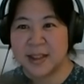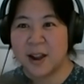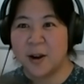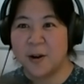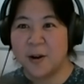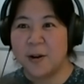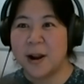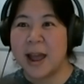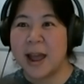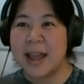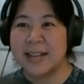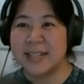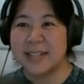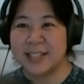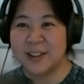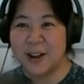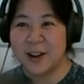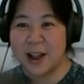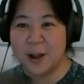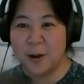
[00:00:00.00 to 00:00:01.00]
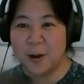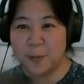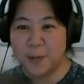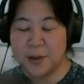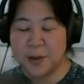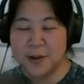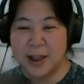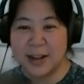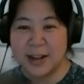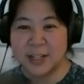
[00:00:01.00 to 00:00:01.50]
All right, so I hope
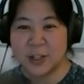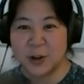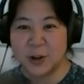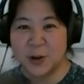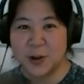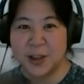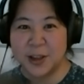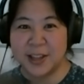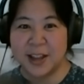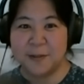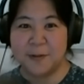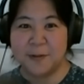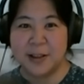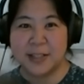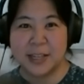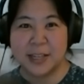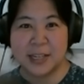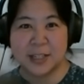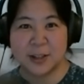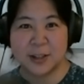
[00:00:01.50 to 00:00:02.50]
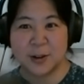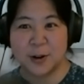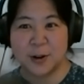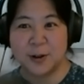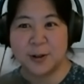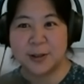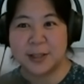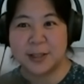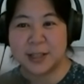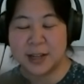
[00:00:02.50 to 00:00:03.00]
you enjoy the Physics
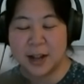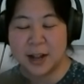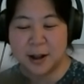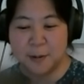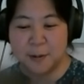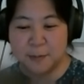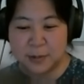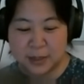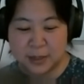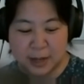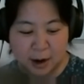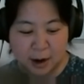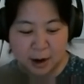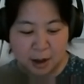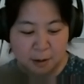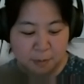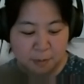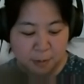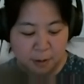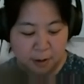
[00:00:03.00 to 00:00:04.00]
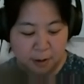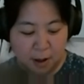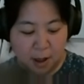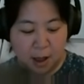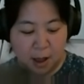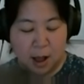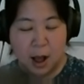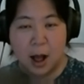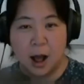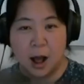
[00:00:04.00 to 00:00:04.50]
Girls stackable
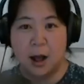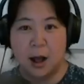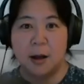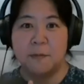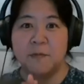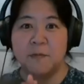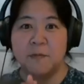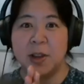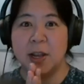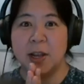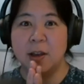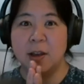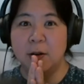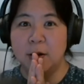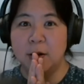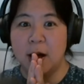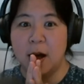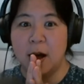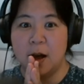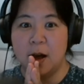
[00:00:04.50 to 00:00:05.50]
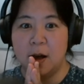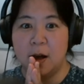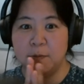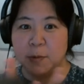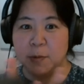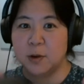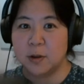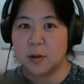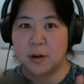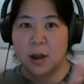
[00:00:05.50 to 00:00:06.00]
video.
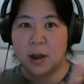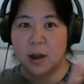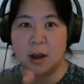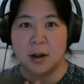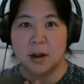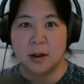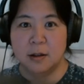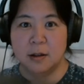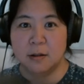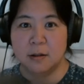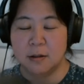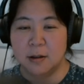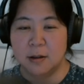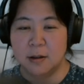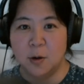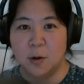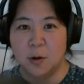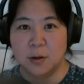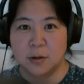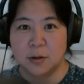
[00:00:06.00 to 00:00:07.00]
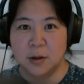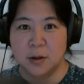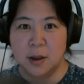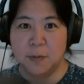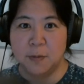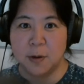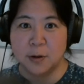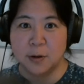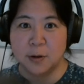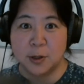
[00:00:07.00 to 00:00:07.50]
You could,
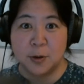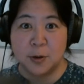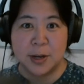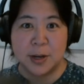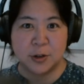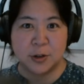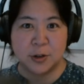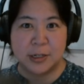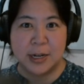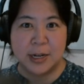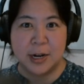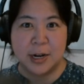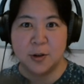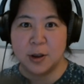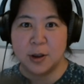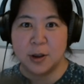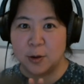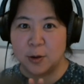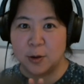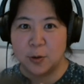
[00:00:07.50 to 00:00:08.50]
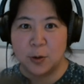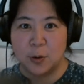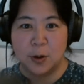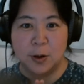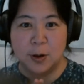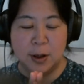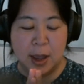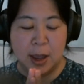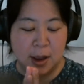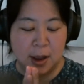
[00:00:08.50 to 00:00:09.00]
if you're still interested, you can
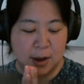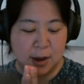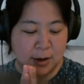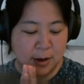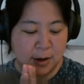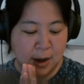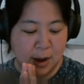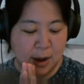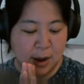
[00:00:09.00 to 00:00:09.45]
Google and